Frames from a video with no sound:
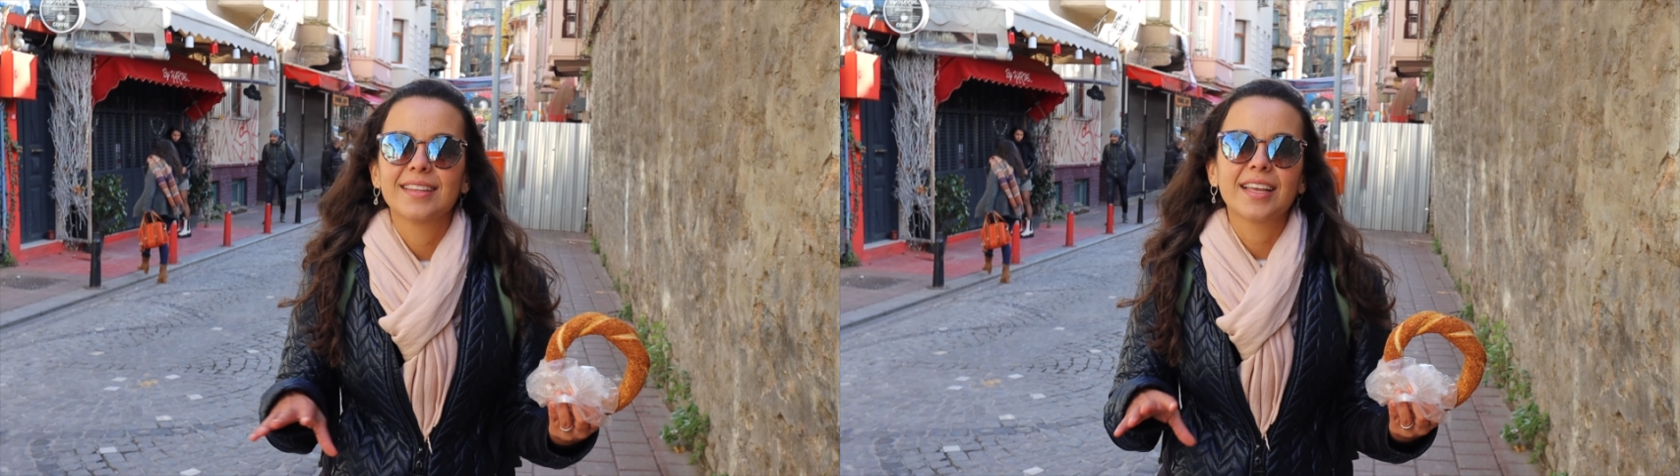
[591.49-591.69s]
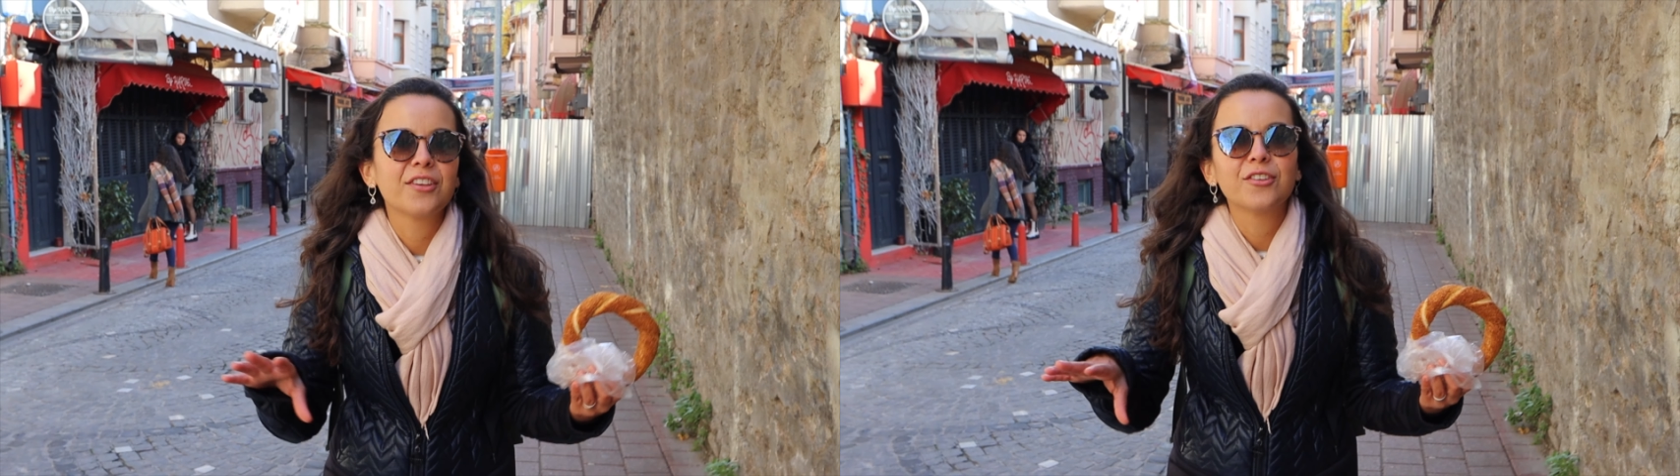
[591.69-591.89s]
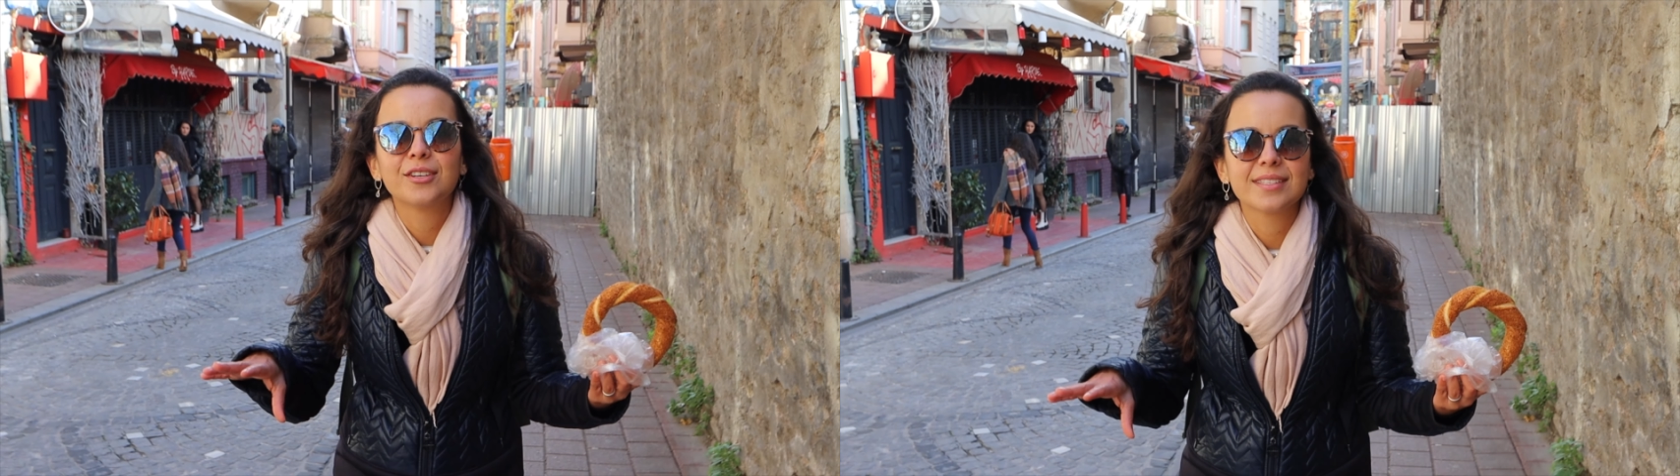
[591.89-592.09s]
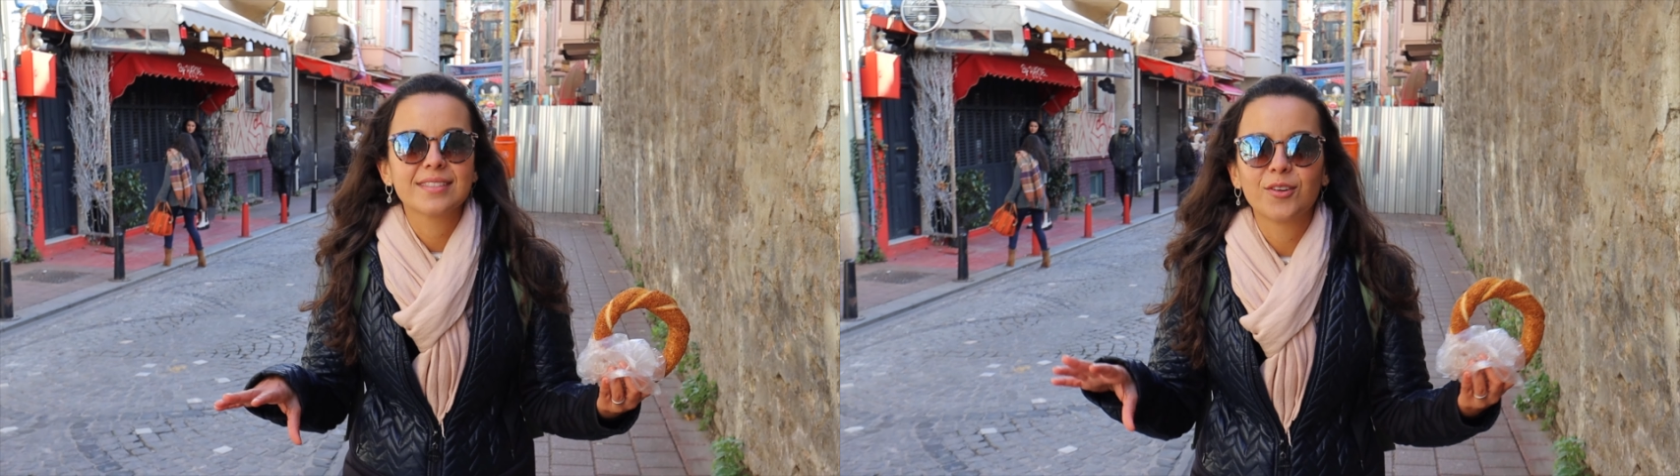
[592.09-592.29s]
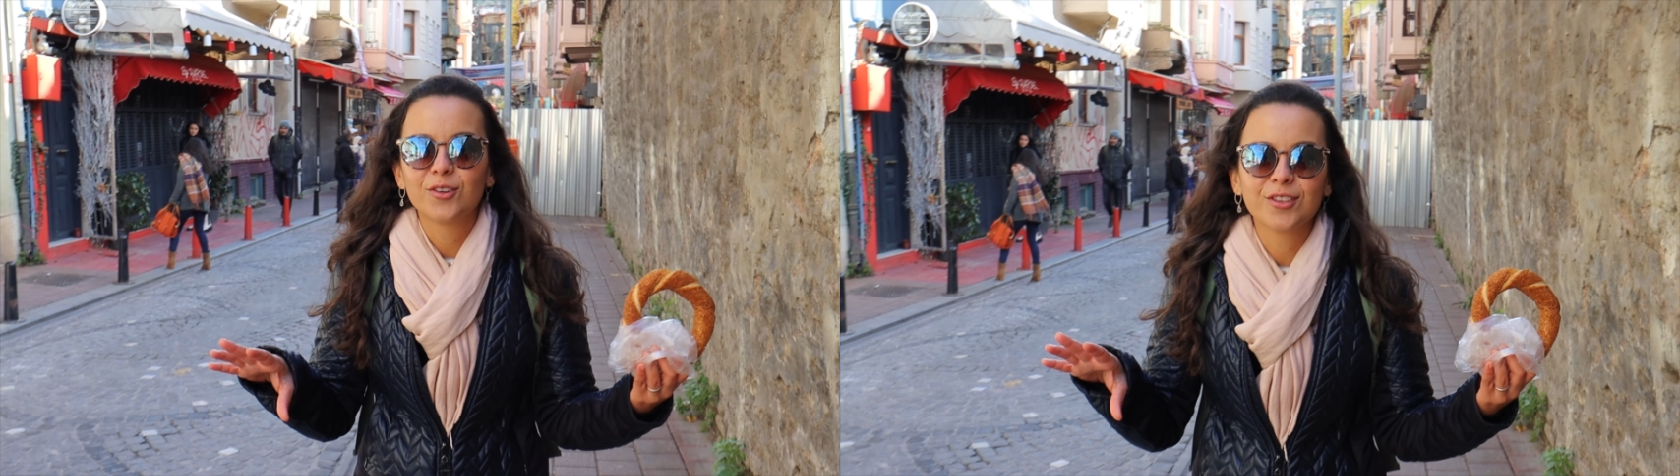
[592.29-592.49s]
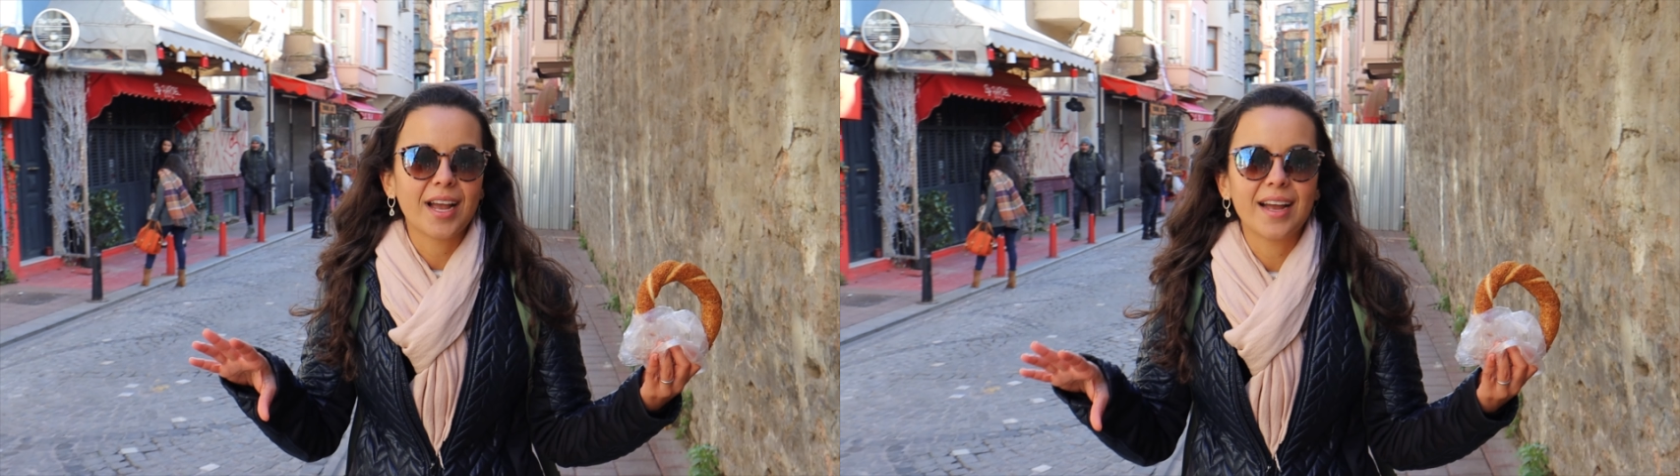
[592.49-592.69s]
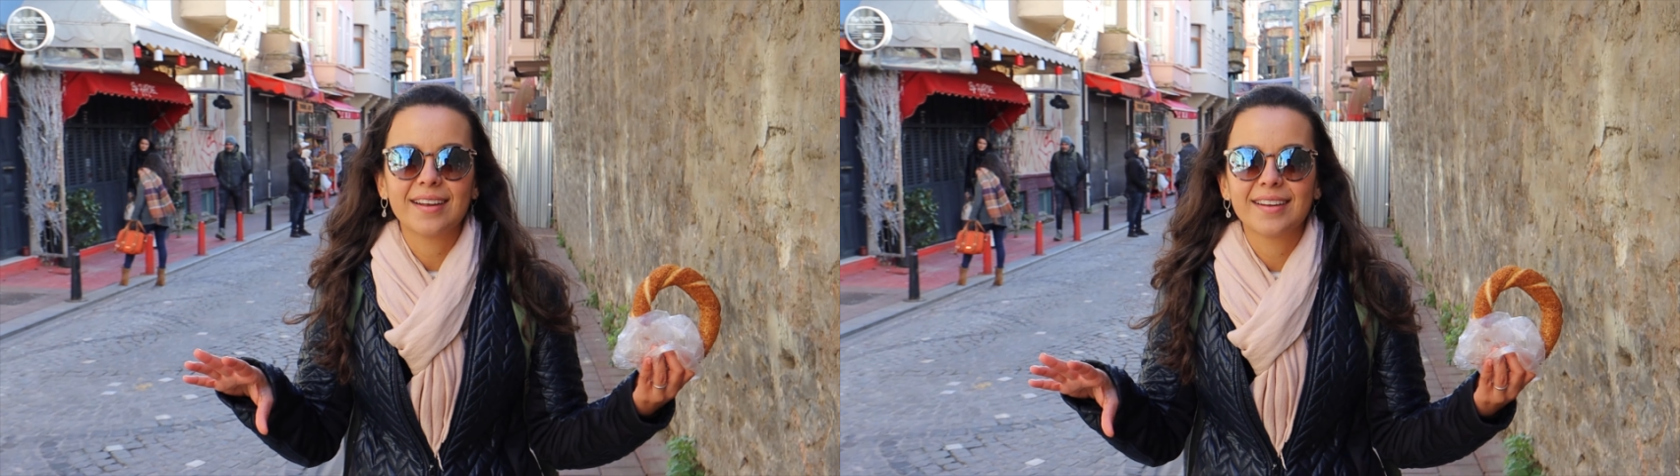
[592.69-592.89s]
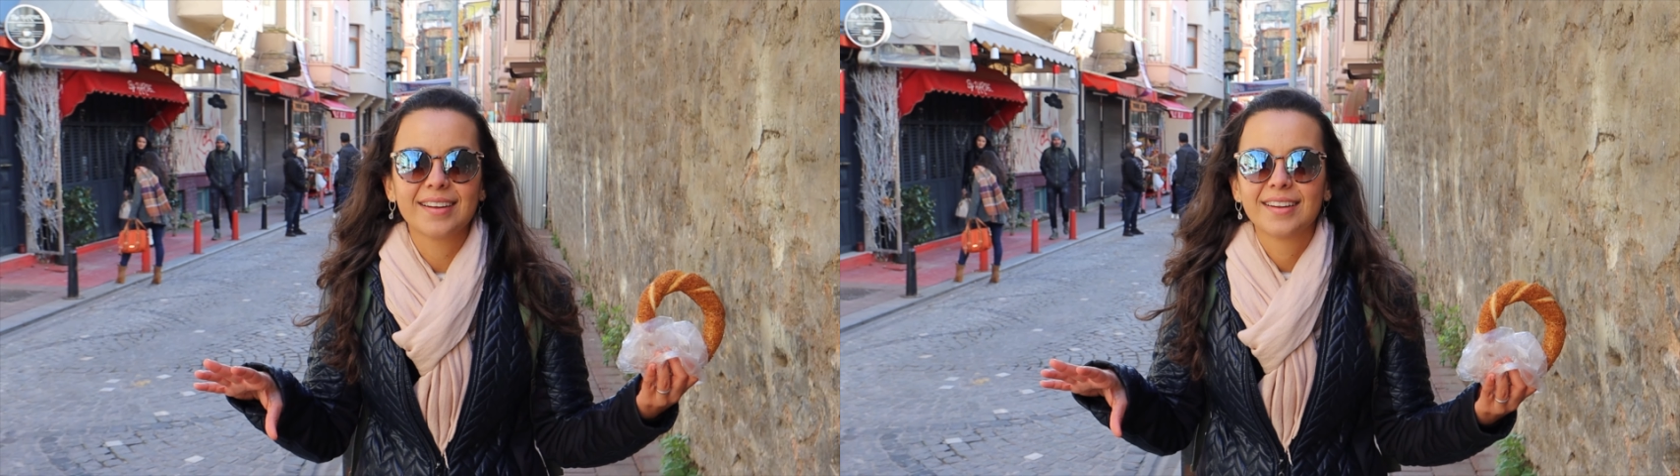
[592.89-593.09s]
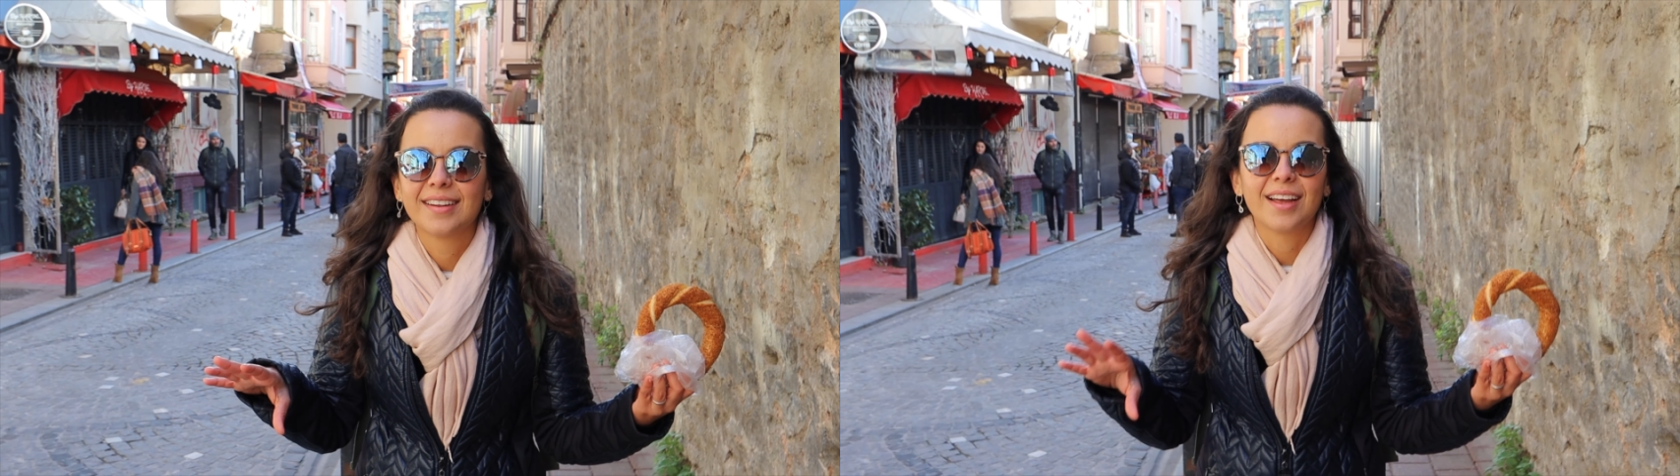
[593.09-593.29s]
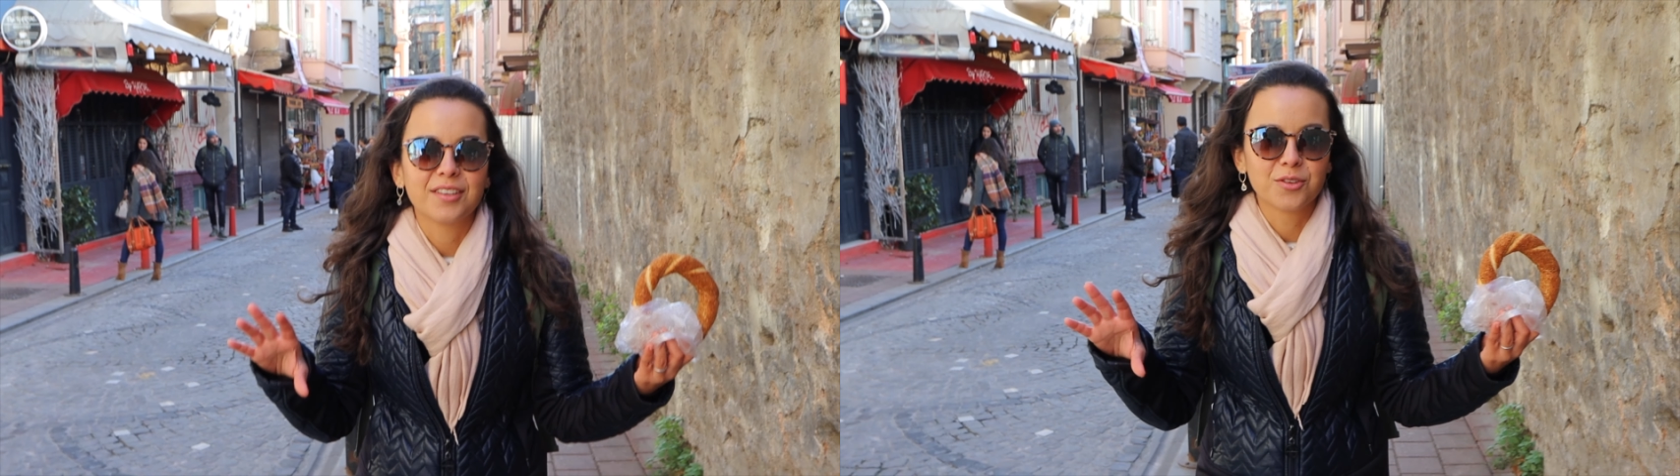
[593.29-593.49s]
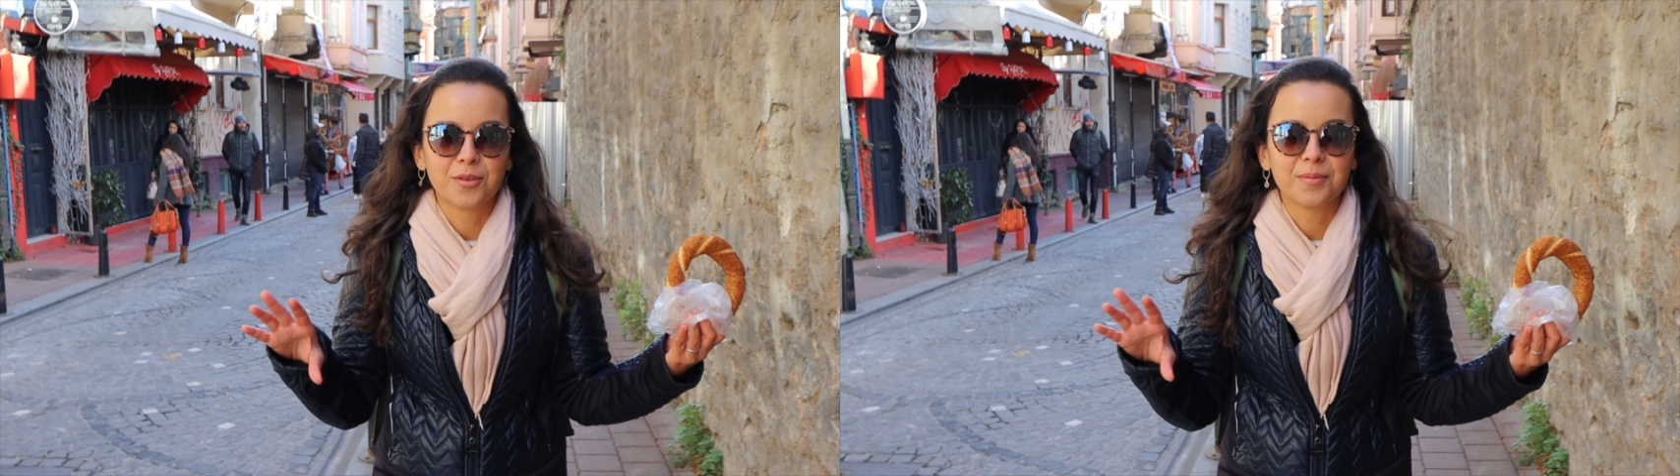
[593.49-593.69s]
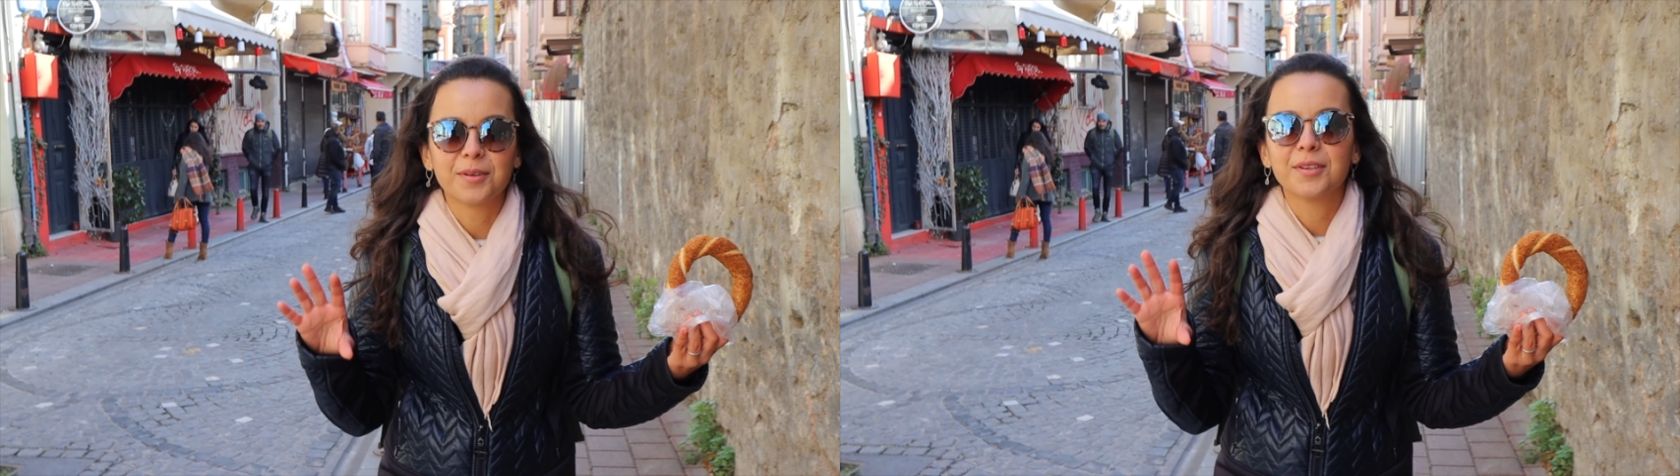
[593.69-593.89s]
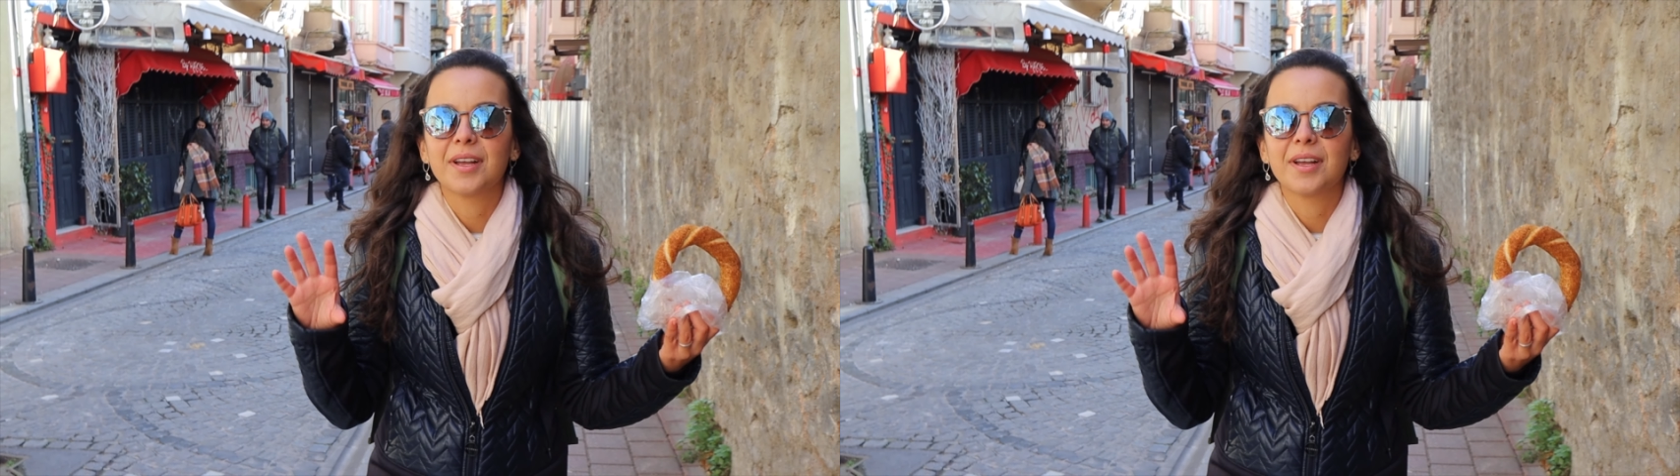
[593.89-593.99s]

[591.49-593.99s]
like cutest old guy, adorable.